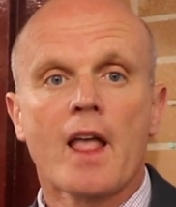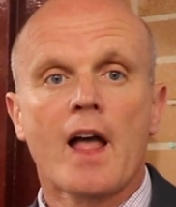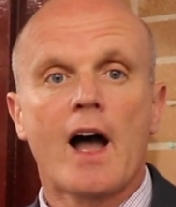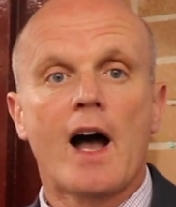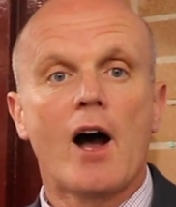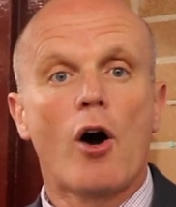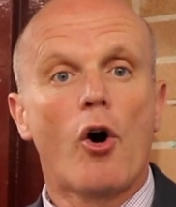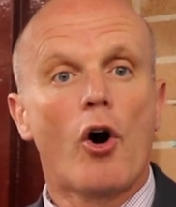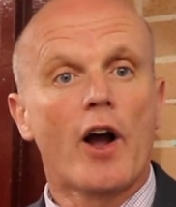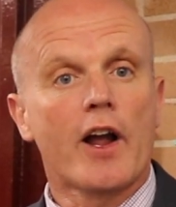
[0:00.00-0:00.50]

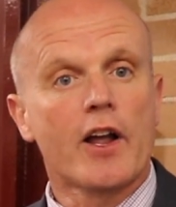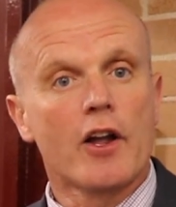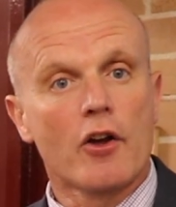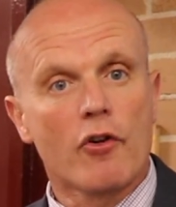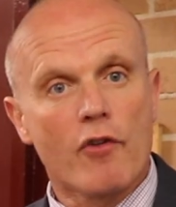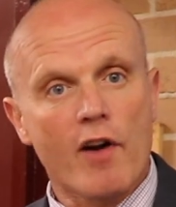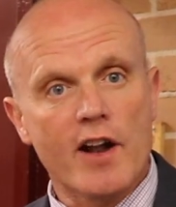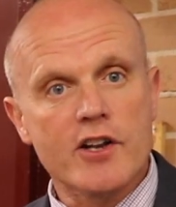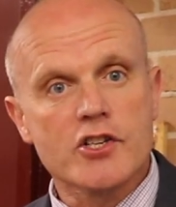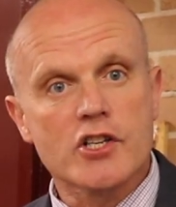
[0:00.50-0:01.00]
I
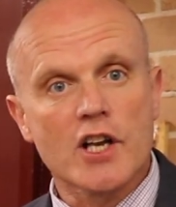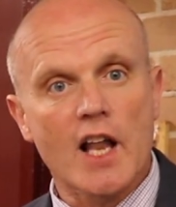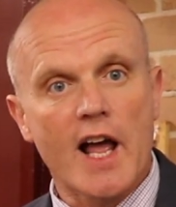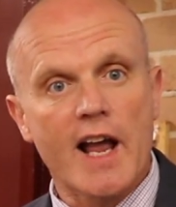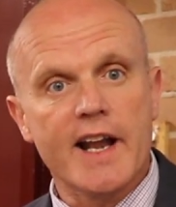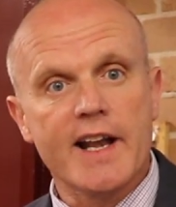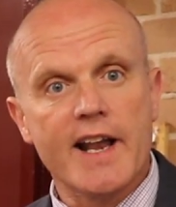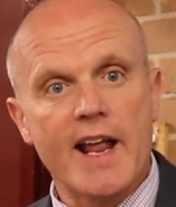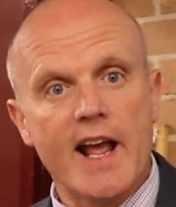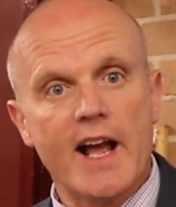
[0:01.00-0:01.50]

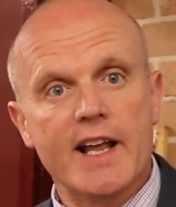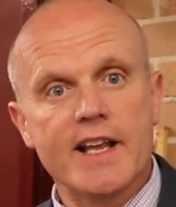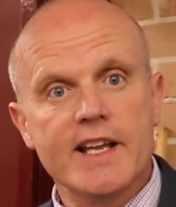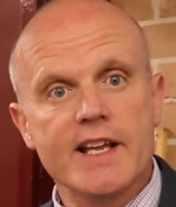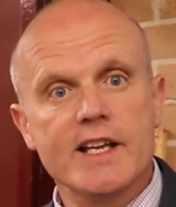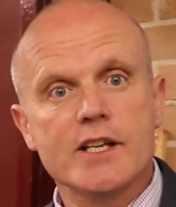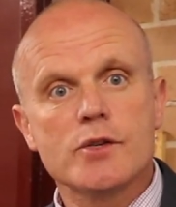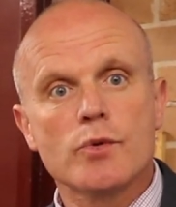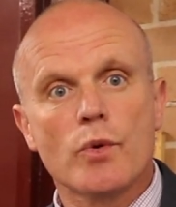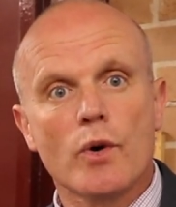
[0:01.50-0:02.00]
congratulate our
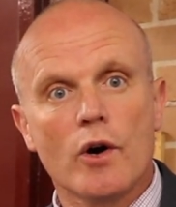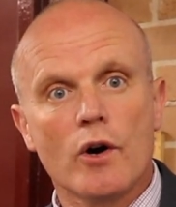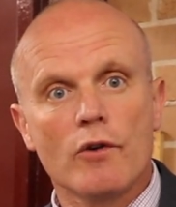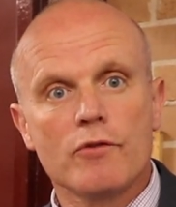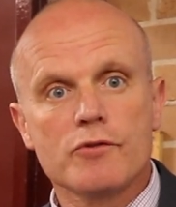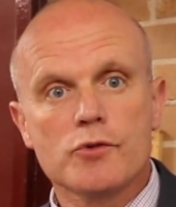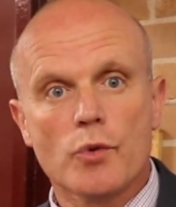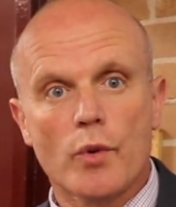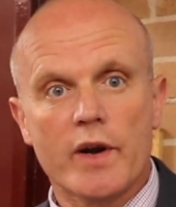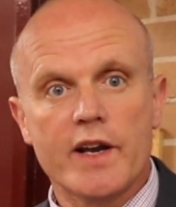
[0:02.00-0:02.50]
Year
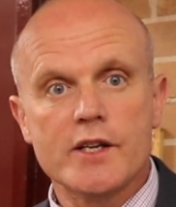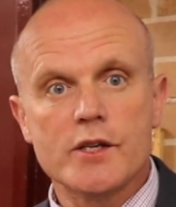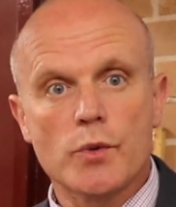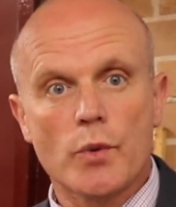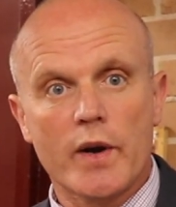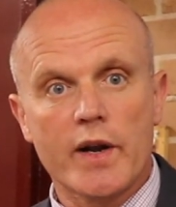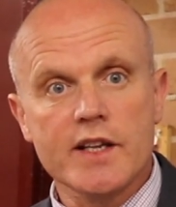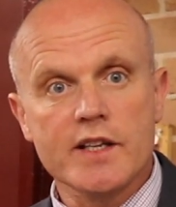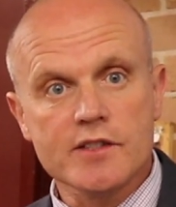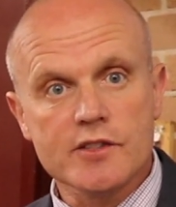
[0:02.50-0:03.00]
12
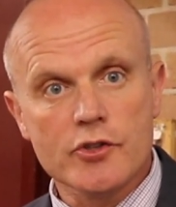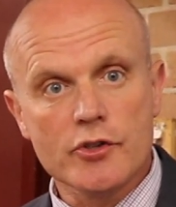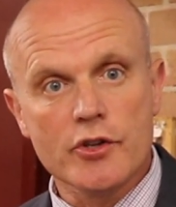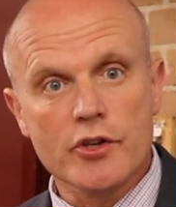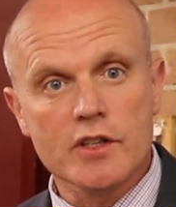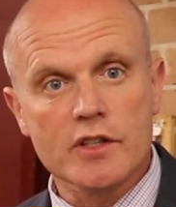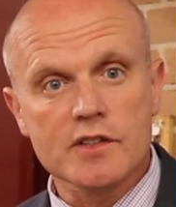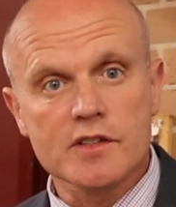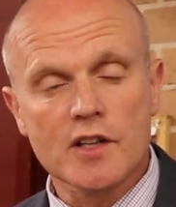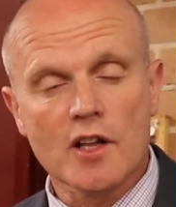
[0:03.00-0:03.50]
2020
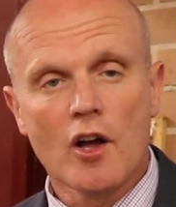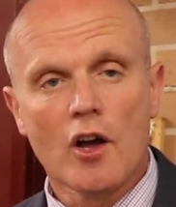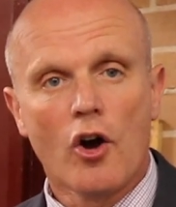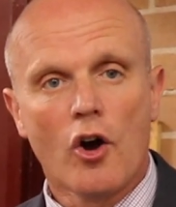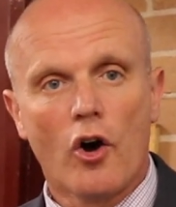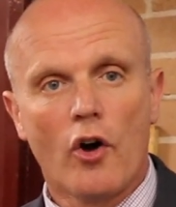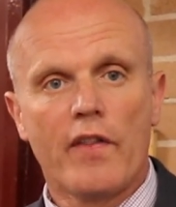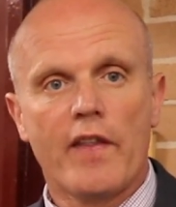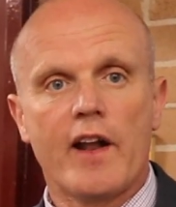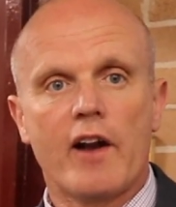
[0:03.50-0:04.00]
students
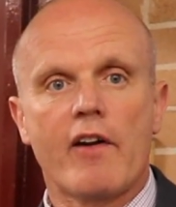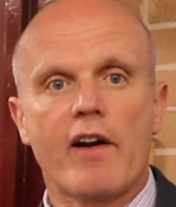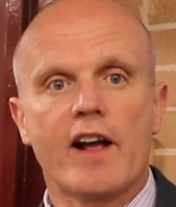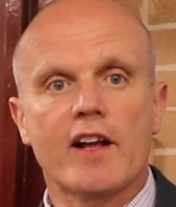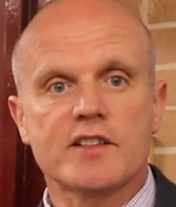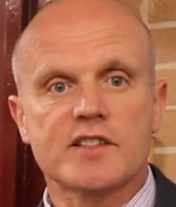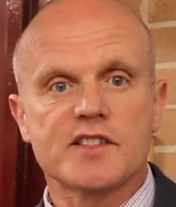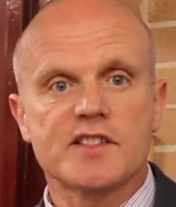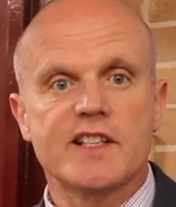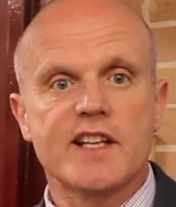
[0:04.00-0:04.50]
on their
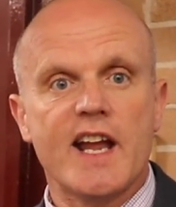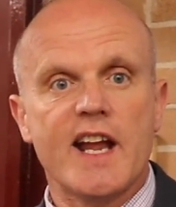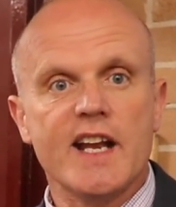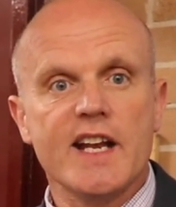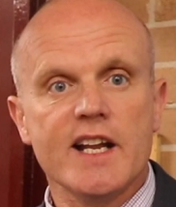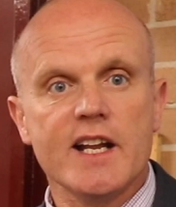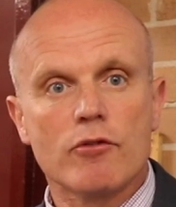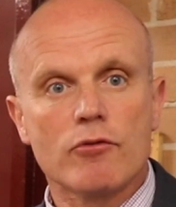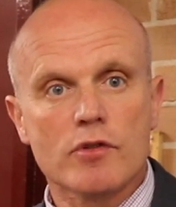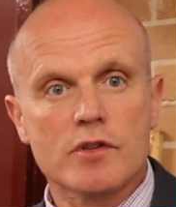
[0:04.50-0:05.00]

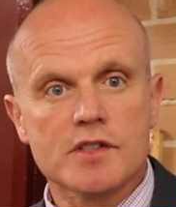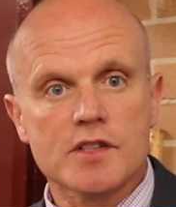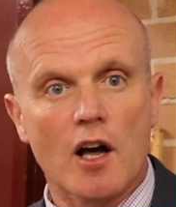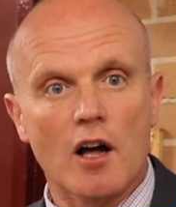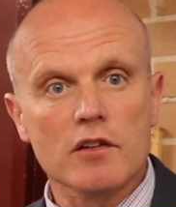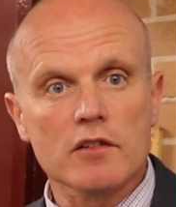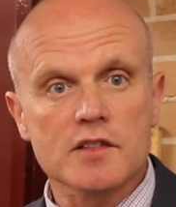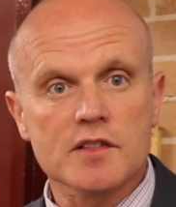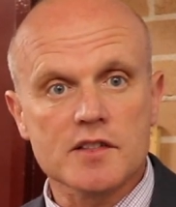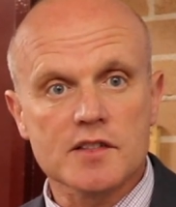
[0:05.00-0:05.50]
outstanding
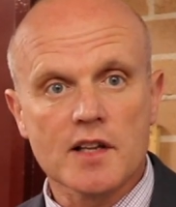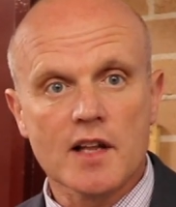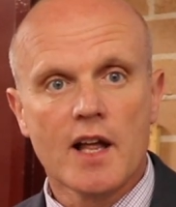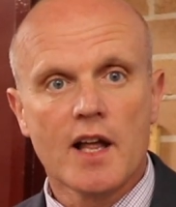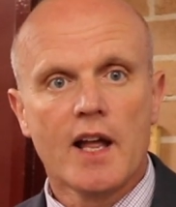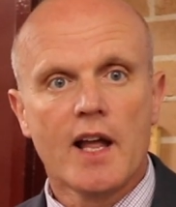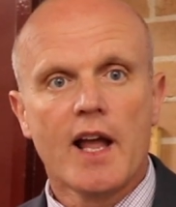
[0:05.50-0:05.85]
results.